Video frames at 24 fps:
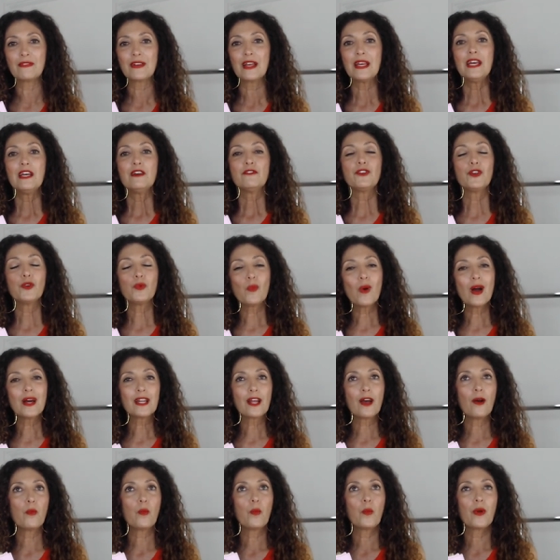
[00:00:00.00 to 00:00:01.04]
If you want
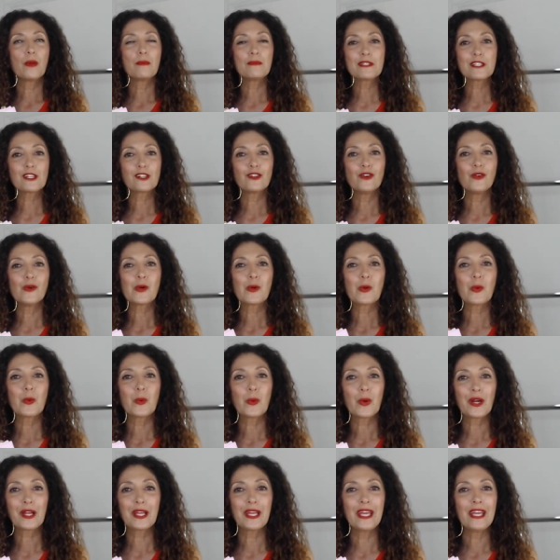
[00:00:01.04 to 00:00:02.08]
a whimsical,
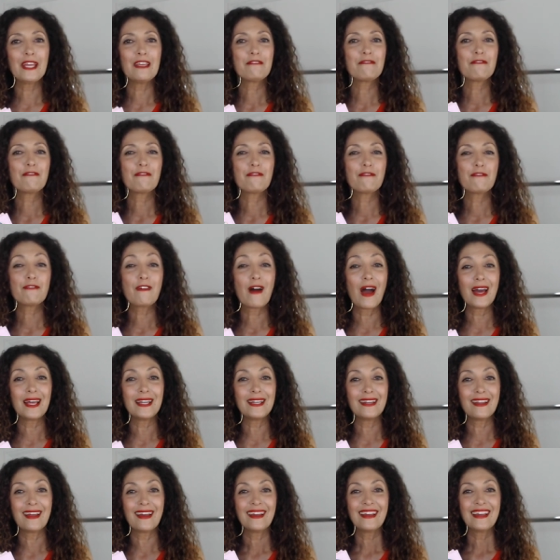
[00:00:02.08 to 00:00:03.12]
quirky,
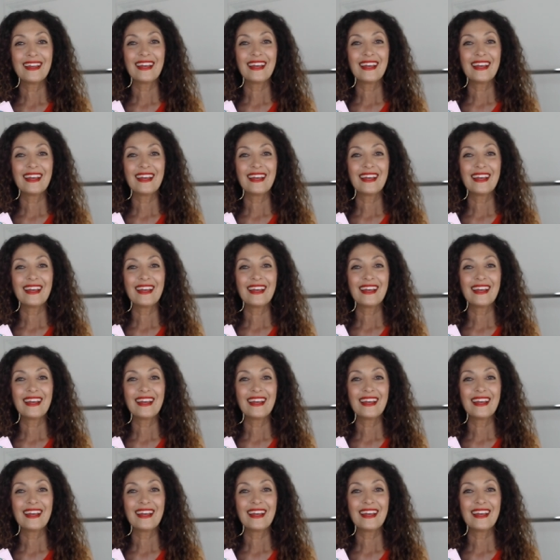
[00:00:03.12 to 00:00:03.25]
fun